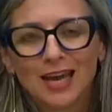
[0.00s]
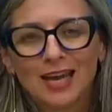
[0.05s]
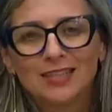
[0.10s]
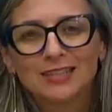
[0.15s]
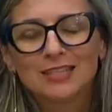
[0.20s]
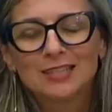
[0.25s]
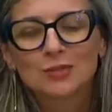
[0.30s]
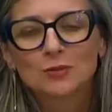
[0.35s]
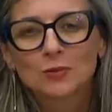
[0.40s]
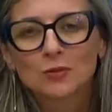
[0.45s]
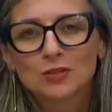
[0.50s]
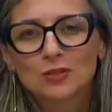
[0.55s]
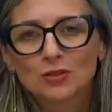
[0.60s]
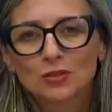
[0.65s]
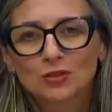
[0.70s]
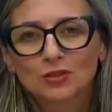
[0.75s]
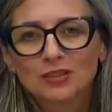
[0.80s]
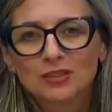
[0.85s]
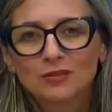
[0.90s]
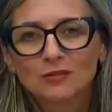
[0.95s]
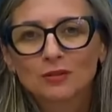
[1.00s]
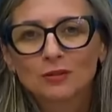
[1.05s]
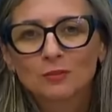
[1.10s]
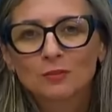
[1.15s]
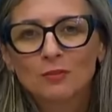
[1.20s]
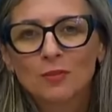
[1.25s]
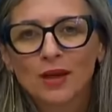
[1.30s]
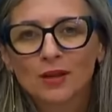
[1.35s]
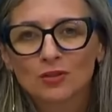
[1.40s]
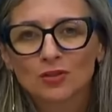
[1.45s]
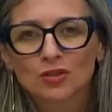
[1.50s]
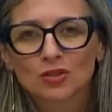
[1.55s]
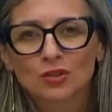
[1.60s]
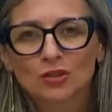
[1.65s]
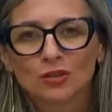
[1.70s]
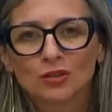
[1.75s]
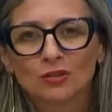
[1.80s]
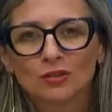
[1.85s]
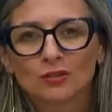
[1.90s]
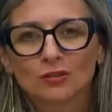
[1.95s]
and this was not even
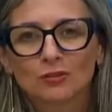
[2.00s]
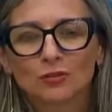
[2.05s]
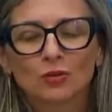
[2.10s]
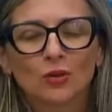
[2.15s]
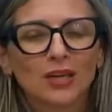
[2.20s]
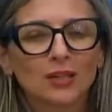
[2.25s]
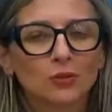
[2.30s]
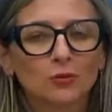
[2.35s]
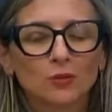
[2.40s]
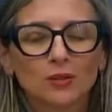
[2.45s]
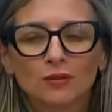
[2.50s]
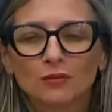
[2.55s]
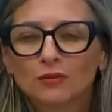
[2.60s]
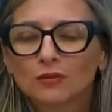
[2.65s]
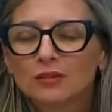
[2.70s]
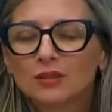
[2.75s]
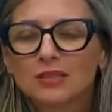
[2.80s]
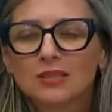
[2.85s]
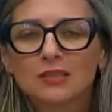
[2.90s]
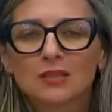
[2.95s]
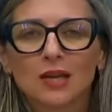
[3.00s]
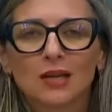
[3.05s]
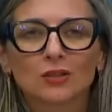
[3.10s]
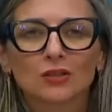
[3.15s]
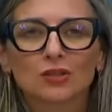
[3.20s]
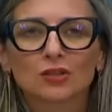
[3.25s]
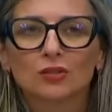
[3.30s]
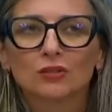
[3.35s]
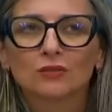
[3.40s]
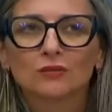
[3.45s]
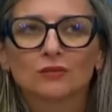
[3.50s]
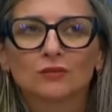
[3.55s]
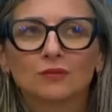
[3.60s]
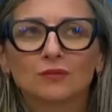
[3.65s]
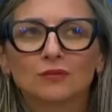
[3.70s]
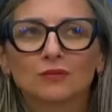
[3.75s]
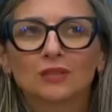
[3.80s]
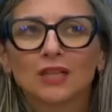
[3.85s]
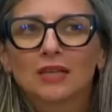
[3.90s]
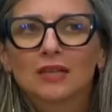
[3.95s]
mentioned, together with the full destruction
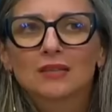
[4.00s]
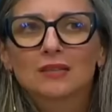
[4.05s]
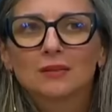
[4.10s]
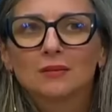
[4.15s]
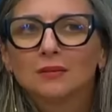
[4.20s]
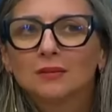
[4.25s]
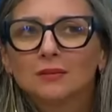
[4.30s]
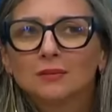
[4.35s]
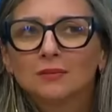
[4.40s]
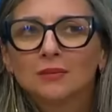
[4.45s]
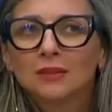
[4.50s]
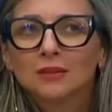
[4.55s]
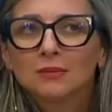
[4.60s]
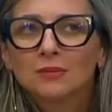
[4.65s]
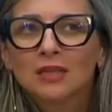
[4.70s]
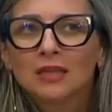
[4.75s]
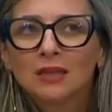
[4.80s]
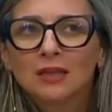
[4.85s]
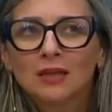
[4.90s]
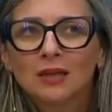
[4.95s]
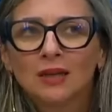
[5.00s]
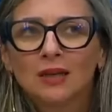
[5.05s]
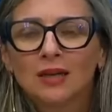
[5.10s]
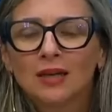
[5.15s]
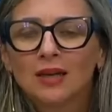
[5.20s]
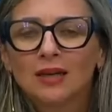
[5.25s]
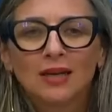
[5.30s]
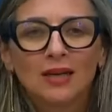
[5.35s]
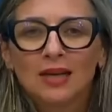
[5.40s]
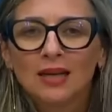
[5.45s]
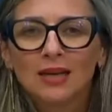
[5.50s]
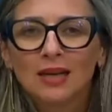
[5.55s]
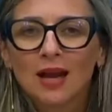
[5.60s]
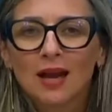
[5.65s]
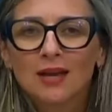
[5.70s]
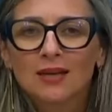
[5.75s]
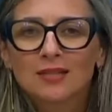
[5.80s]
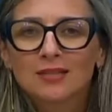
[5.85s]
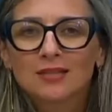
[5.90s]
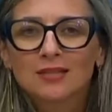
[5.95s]
of Gaza, I mean, it made me
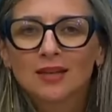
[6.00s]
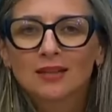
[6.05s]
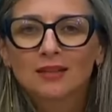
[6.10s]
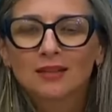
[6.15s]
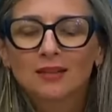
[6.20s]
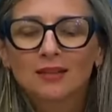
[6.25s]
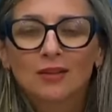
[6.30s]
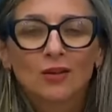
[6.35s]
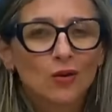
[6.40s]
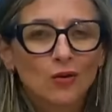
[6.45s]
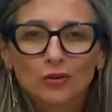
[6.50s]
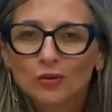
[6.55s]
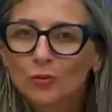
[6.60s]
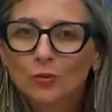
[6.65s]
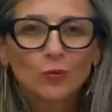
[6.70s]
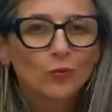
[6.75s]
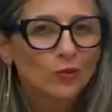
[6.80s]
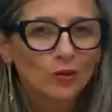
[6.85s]
realize that, no,